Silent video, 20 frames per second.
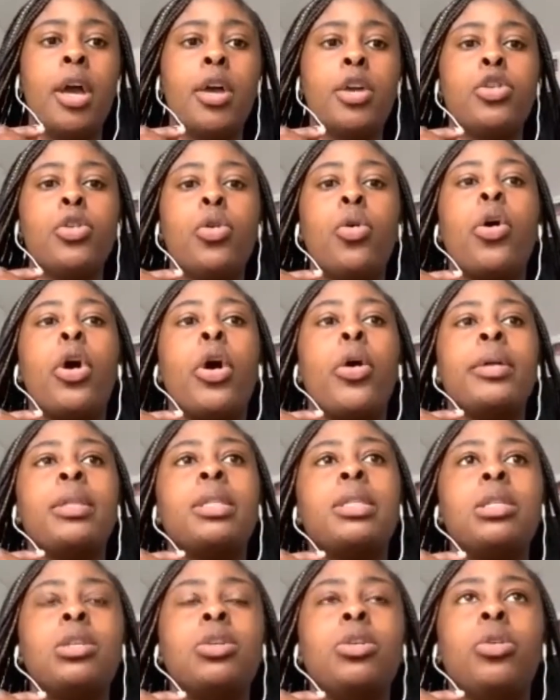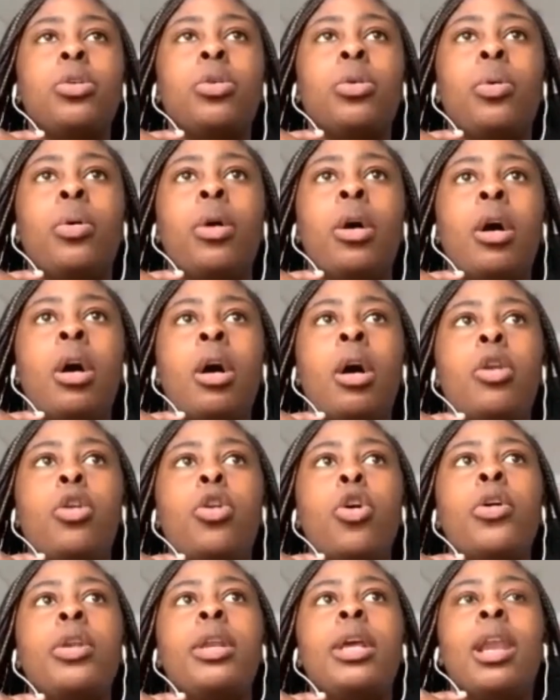you're going to
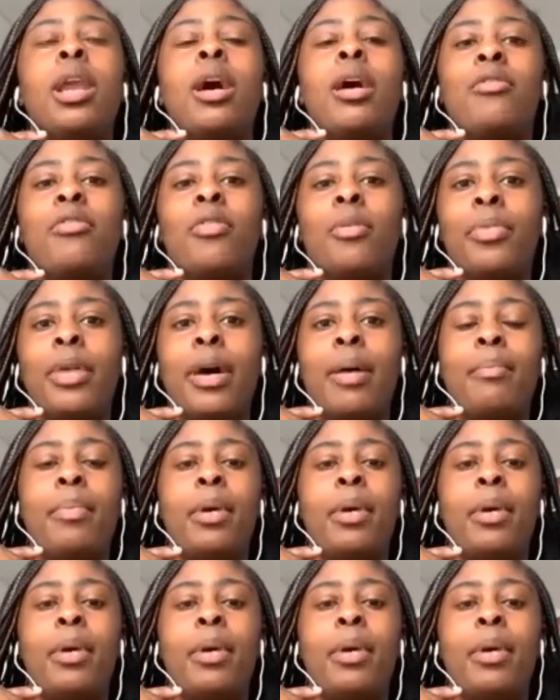not only learn from them,